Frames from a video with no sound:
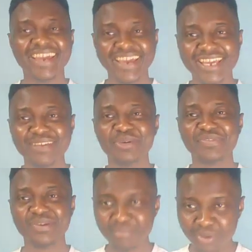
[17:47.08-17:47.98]
game
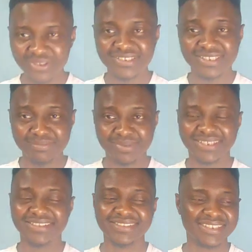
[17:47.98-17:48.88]
of the Mud
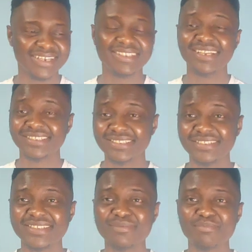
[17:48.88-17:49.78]
siblings,
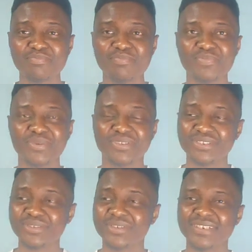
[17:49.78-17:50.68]
13th
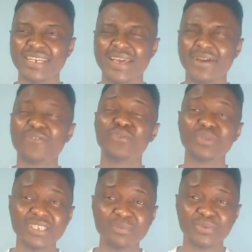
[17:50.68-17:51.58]
position or
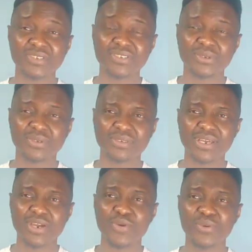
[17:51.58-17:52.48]
14th
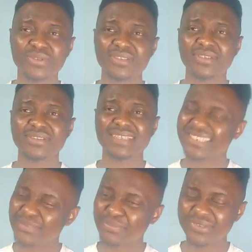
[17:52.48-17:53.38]
position, host
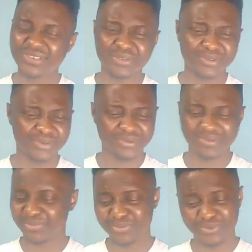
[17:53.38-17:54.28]
13th position,
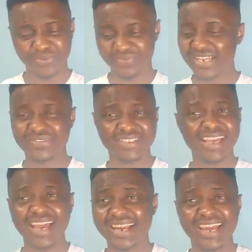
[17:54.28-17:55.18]
or vice
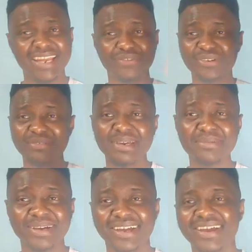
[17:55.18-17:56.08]
versa. I can't even
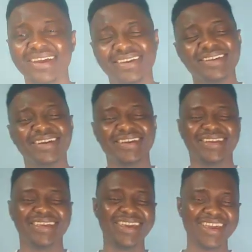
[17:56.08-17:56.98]
remember.
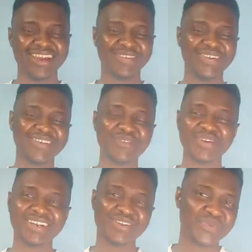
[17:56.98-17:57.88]
What
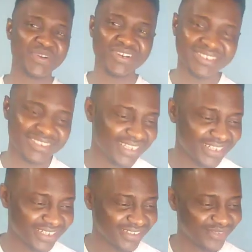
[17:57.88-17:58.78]

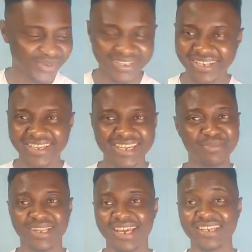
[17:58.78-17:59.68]
a
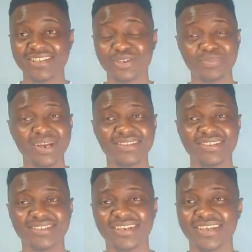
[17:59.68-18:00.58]
game! Like, it's
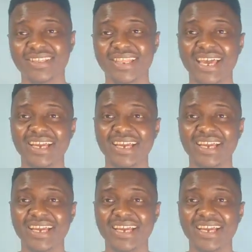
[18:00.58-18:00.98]
surprising, you know.